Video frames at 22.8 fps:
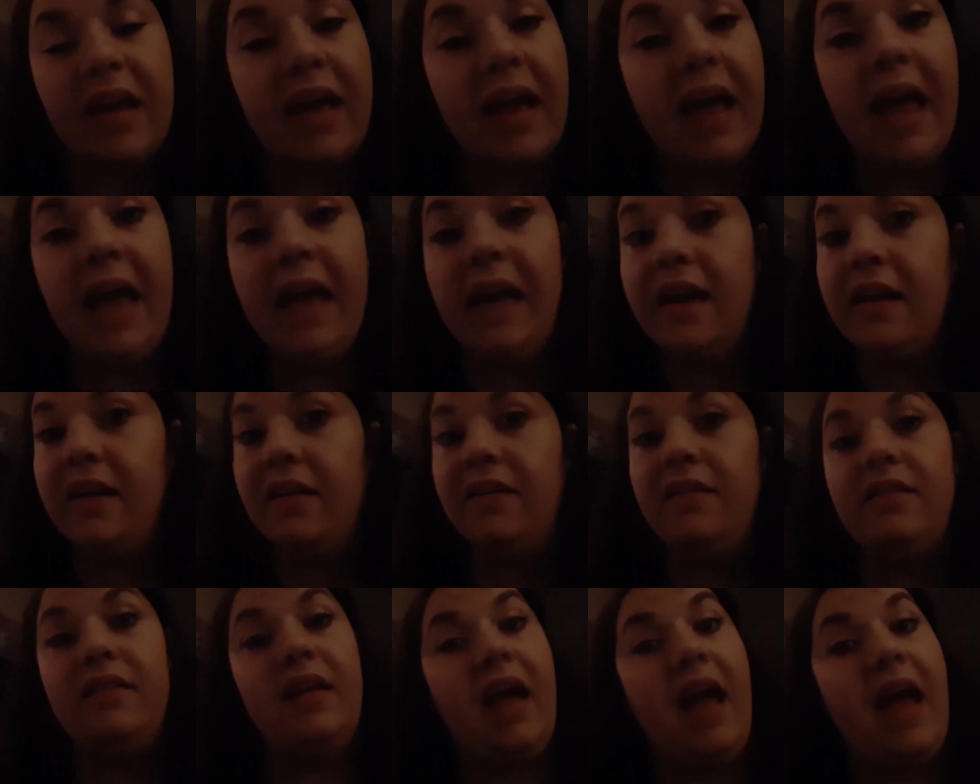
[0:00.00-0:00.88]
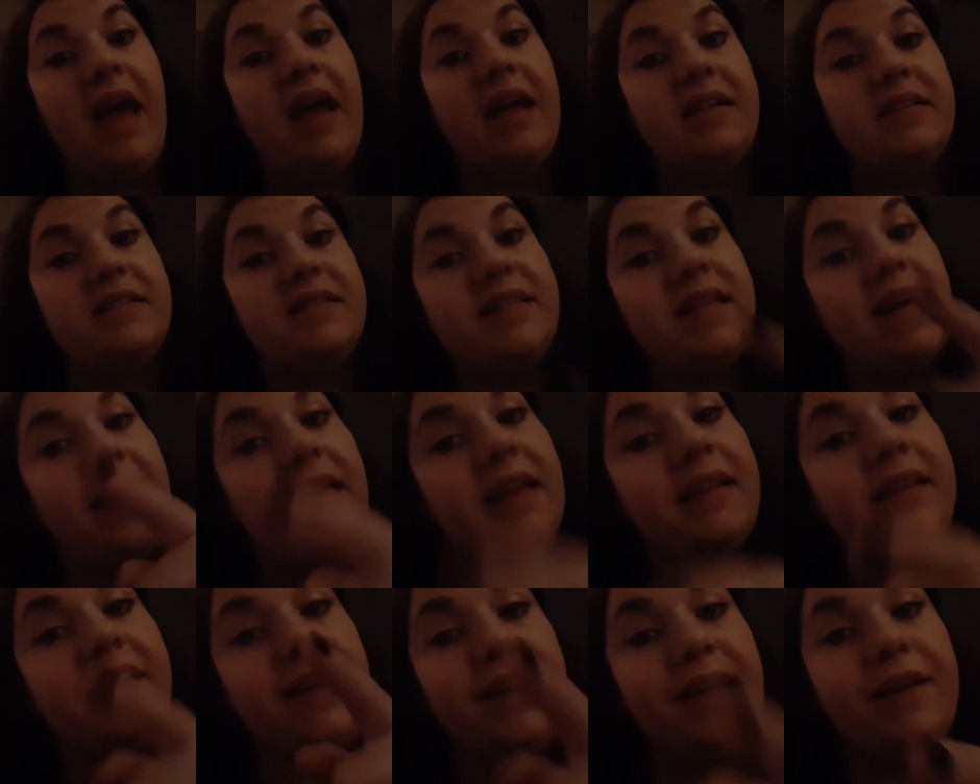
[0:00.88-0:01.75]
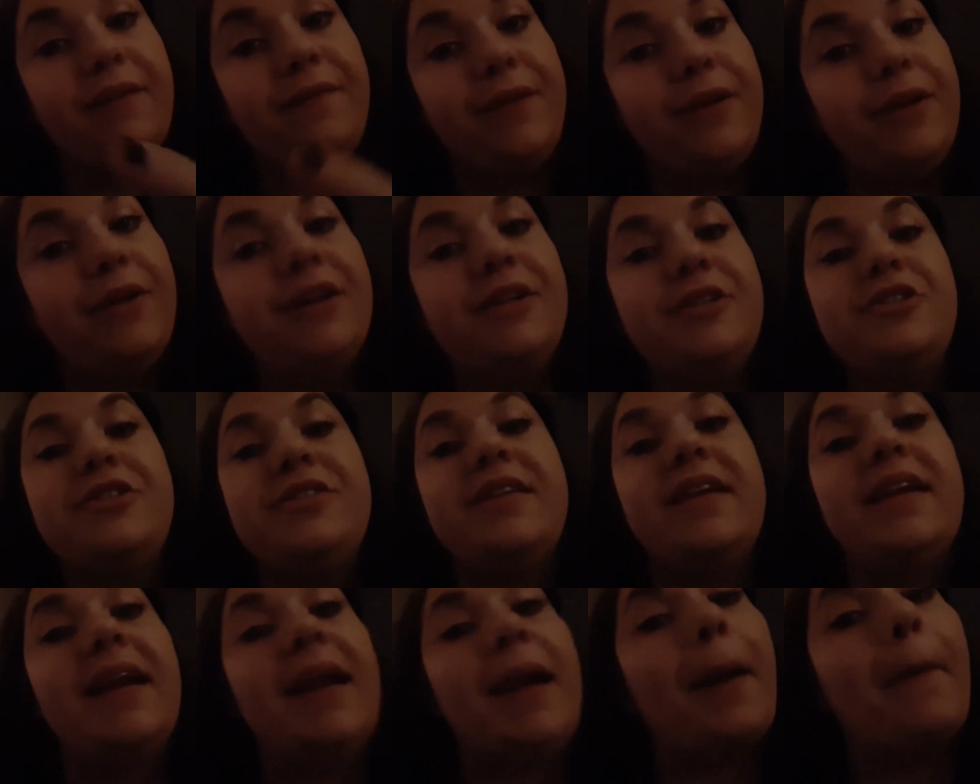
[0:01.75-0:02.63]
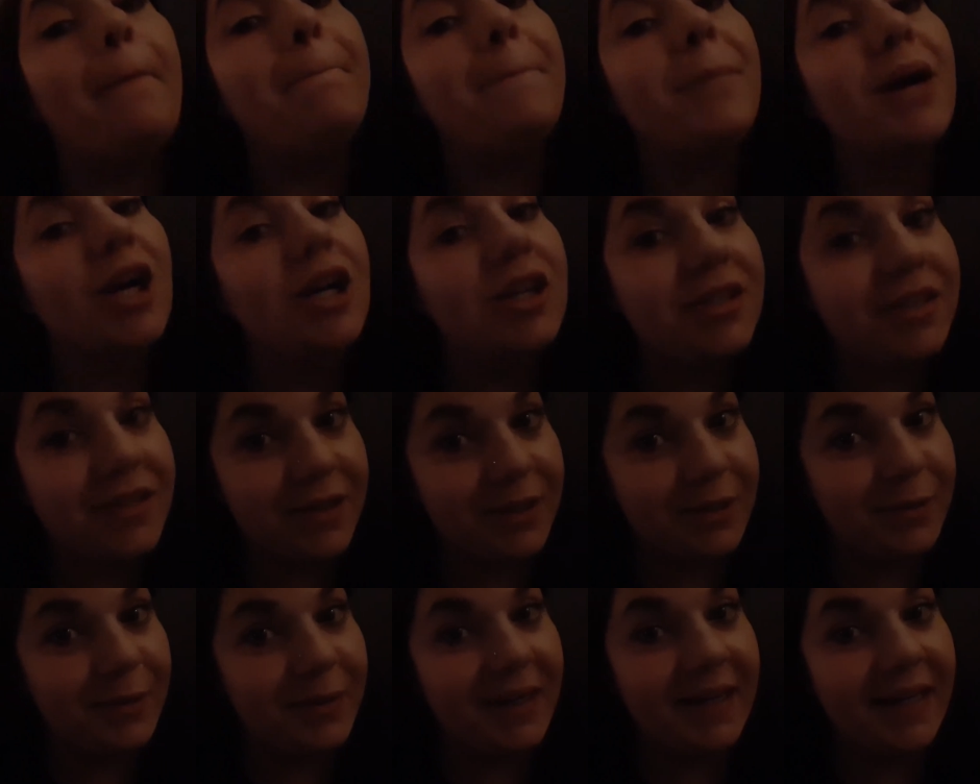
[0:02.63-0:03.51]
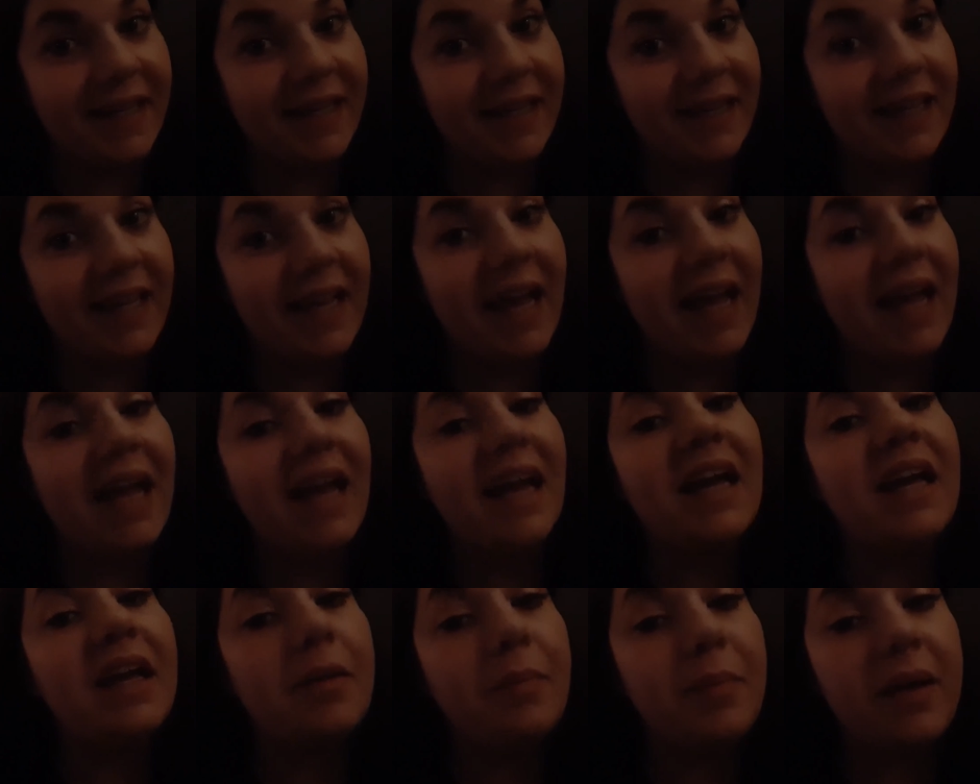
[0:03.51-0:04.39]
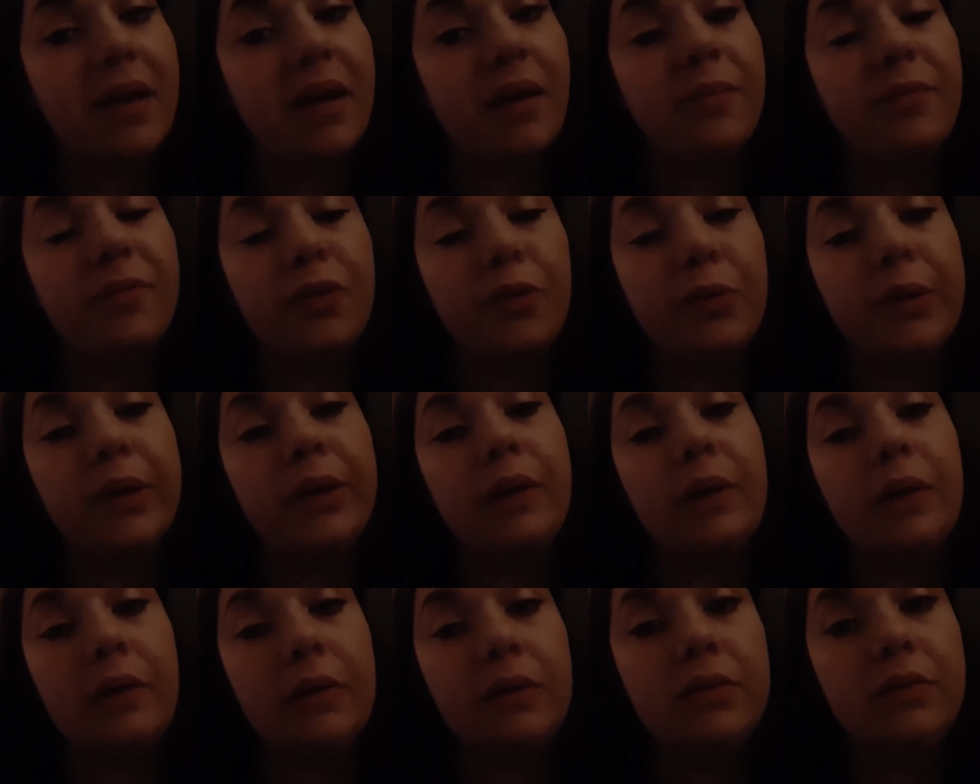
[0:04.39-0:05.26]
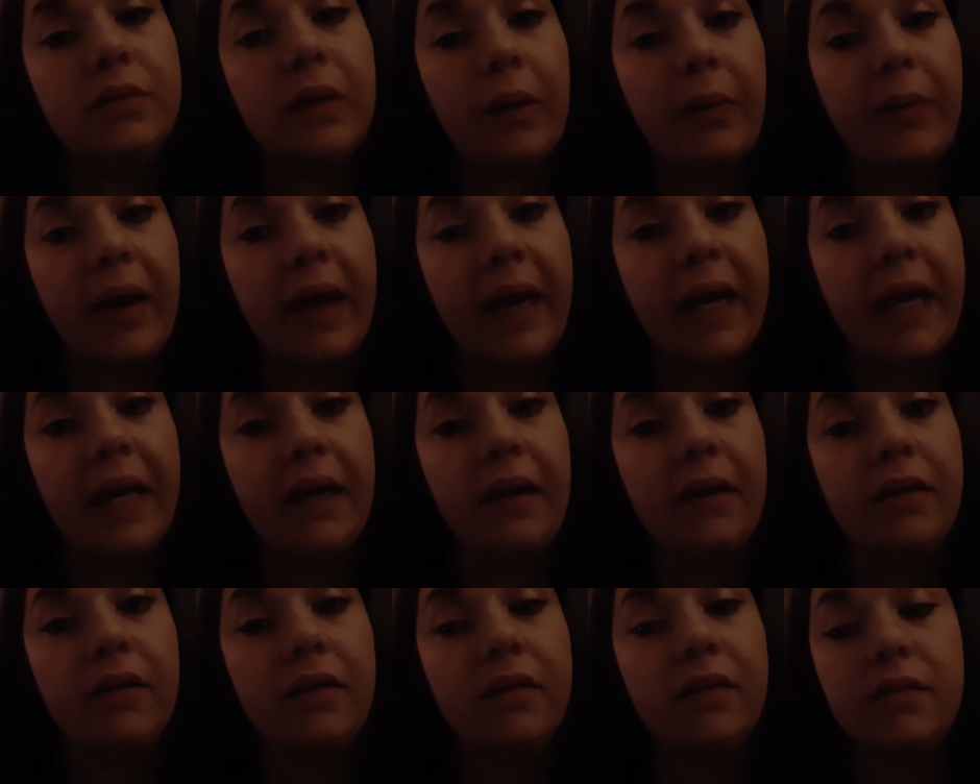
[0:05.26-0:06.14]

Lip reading: and hey, secondly, if you're interested in a personal reading, hit me up for real, okay?